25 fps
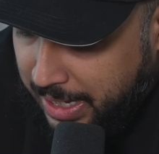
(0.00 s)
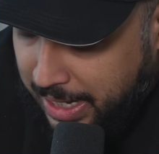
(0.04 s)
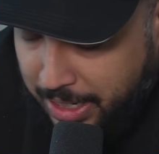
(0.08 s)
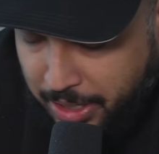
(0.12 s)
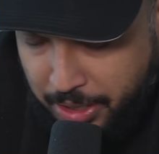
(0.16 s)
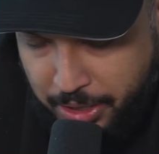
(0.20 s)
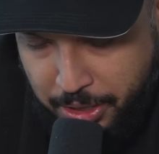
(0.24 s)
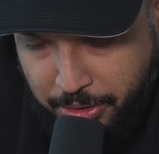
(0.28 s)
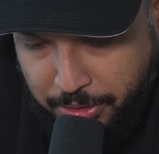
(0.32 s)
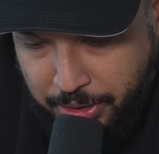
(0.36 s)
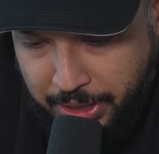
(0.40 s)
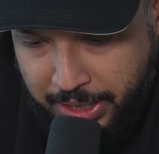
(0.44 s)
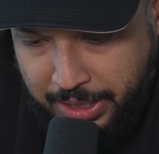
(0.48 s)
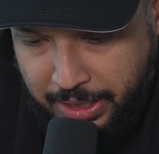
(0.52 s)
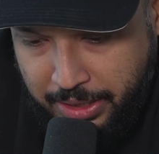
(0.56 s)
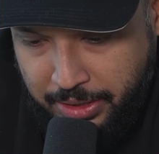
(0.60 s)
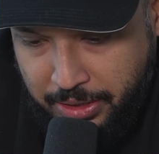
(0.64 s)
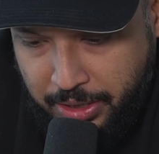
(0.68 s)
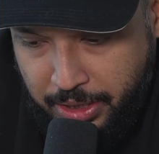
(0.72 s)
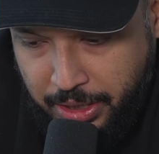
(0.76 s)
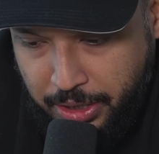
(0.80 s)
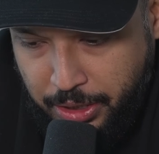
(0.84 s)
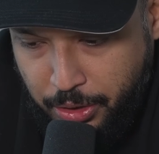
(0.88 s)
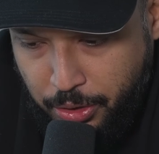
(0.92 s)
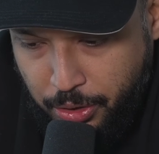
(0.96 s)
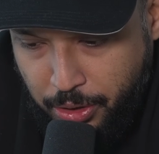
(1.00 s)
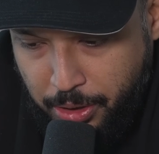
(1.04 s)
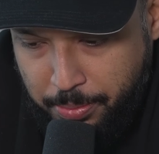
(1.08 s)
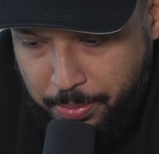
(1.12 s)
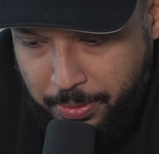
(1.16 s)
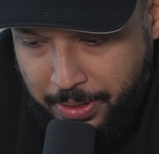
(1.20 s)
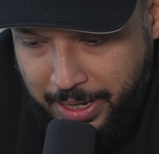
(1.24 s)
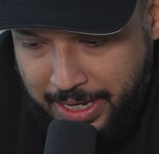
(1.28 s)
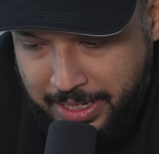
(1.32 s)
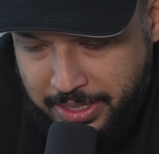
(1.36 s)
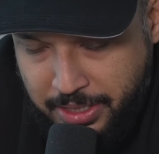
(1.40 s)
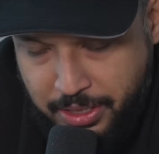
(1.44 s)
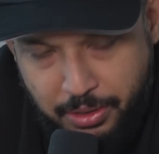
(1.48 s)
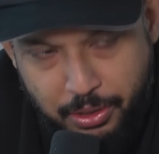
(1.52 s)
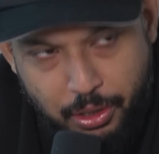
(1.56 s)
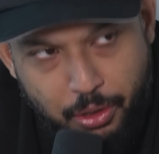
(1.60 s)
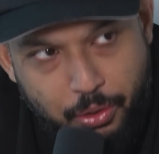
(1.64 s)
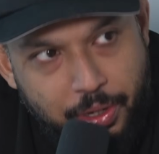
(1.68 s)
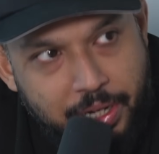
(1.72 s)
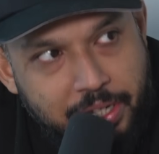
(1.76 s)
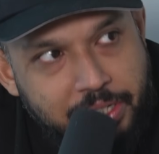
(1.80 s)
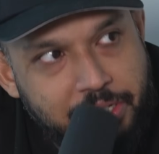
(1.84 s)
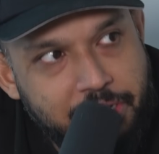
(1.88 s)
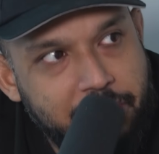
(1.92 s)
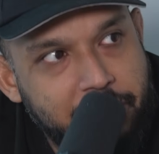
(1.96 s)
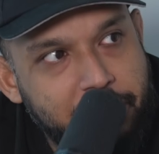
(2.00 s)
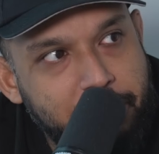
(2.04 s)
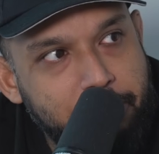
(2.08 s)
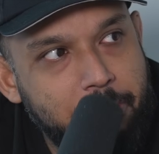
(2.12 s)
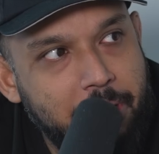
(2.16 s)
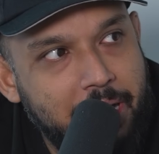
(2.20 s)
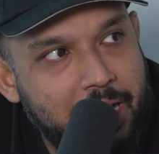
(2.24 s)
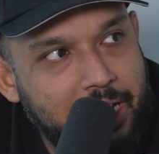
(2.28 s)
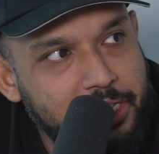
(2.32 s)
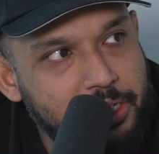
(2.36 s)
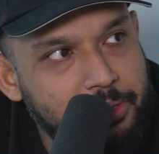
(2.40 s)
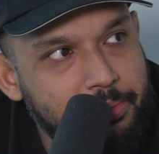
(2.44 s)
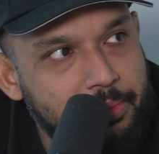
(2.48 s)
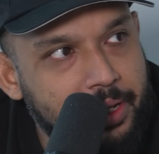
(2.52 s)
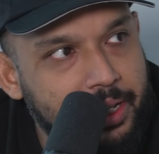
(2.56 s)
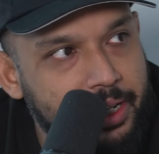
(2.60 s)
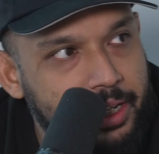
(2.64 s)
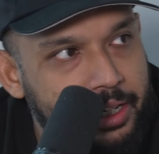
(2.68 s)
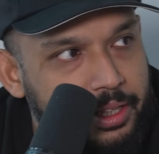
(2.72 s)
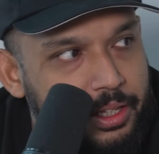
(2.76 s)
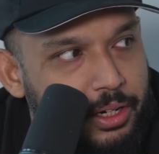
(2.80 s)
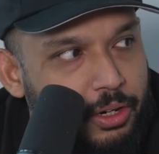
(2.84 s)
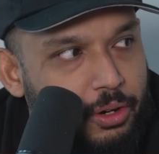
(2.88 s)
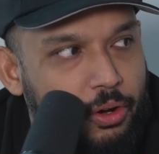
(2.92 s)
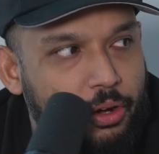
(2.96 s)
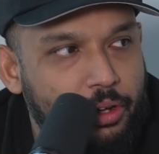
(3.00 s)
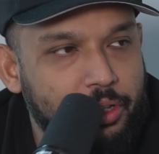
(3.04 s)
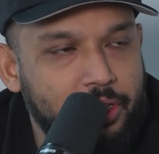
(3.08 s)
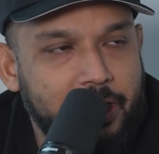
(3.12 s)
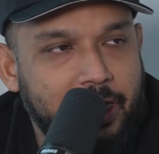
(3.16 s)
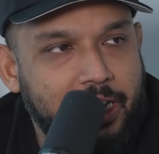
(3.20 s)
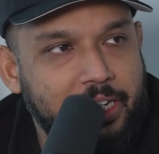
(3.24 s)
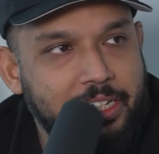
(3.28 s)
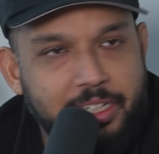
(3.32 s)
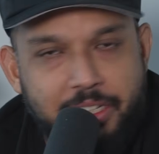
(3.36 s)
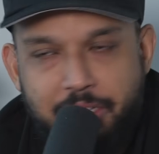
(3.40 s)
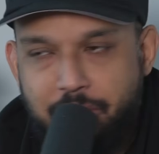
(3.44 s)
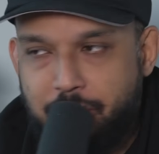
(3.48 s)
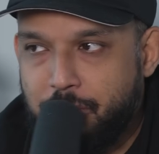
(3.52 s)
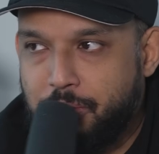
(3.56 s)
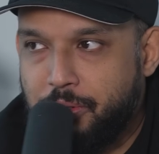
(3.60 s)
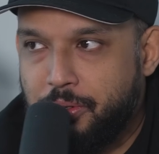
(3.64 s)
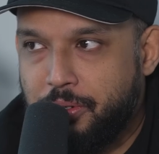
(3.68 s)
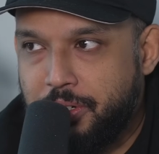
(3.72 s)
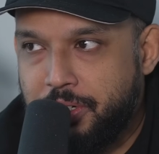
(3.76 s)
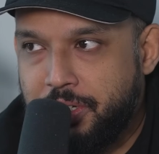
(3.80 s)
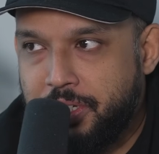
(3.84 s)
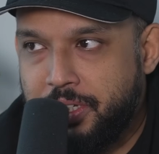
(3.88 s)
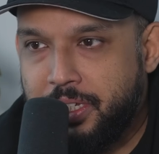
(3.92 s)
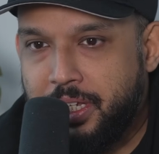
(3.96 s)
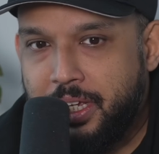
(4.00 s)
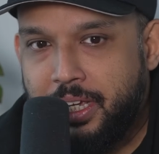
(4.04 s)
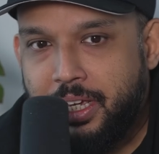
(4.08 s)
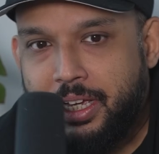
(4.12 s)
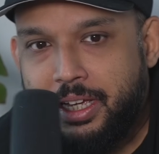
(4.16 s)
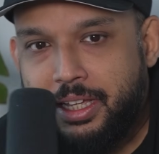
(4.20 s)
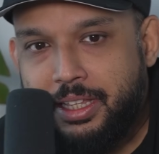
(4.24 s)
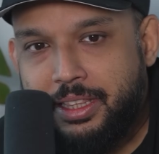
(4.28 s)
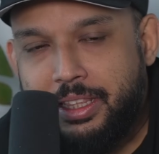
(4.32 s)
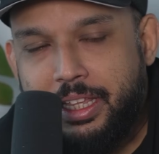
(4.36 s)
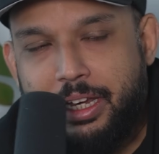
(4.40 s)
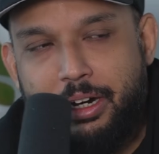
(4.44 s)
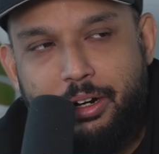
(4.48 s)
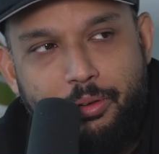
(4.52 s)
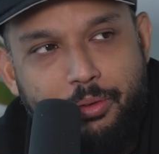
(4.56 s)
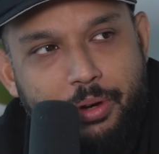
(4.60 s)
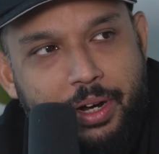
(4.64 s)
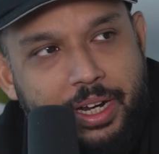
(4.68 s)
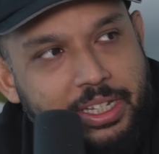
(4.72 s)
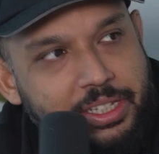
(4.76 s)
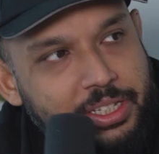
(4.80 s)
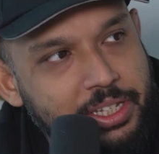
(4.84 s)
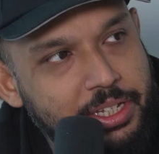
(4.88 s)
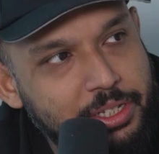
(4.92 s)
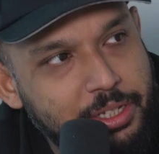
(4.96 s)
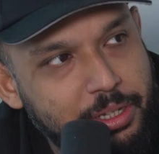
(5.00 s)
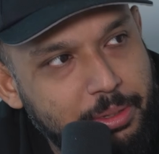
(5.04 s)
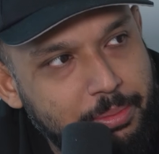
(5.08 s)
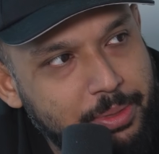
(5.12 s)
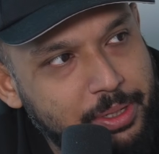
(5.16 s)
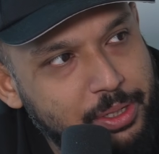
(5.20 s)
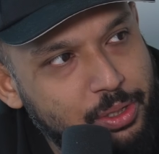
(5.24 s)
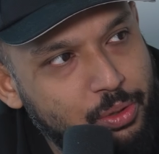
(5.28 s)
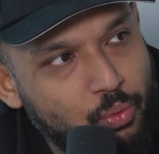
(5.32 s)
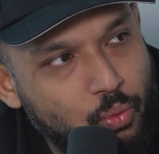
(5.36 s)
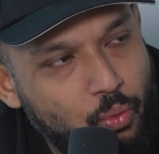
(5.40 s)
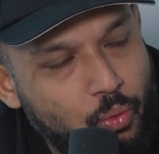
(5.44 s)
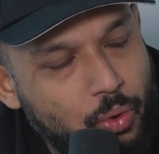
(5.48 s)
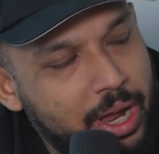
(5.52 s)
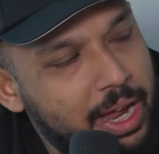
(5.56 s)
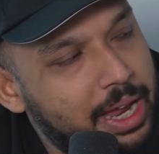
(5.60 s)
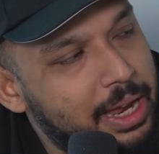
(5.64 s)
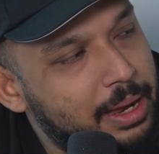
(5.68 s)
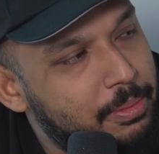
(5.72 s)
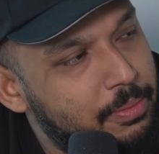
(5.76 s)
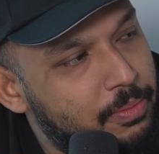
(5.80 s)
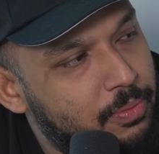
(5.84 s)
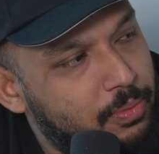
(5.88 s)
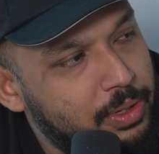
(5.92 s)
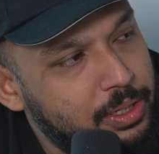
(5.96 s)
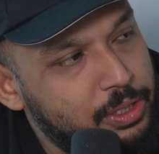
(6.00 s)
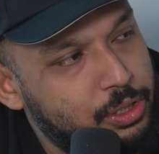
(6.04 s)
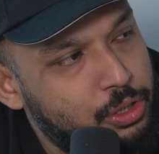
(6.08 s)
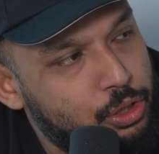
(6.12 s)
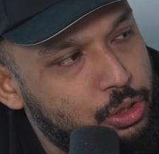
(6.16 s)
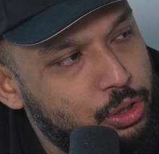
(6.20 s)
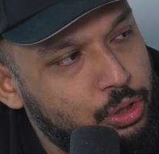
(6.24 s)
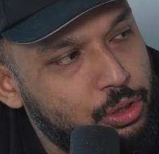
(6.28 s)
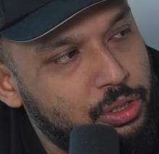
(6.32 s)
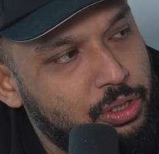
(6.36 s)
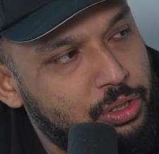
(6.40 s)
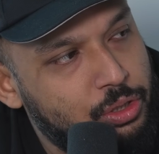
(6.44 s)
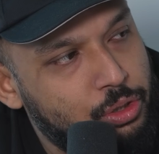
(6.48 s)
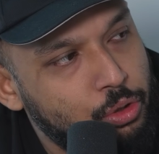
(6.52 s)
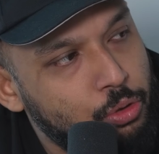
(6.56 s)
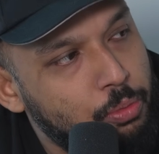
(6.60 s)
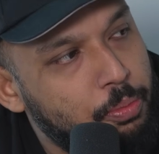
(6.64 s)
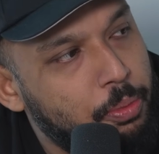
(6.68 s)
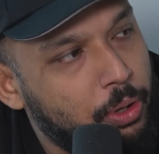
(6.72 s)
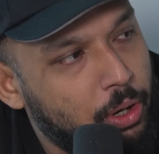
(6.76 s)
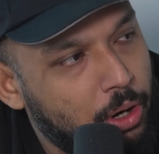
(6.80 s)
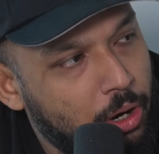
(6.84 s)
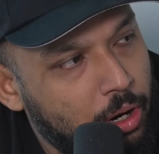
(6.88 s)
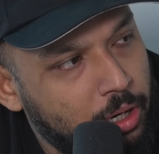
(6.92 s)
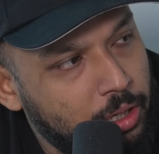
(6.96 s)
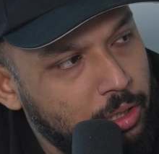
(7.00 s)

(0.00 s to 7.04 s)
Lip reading: I don't know. Like the Europe has the craziest bots, man, and their online discourse, their racism is super